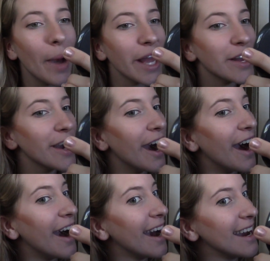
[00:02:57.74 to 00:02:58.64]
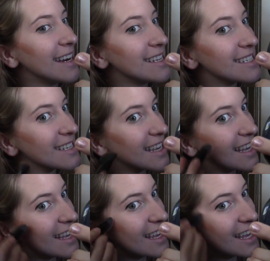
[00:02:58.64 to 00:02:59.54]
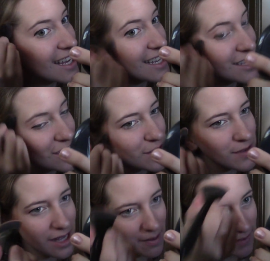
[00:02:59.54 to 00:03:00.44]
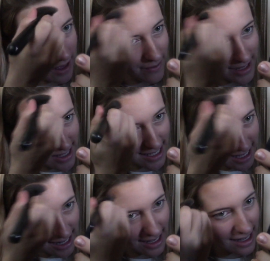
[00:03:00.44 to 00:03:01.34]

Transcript: my gosh. What? It's just really pigmented.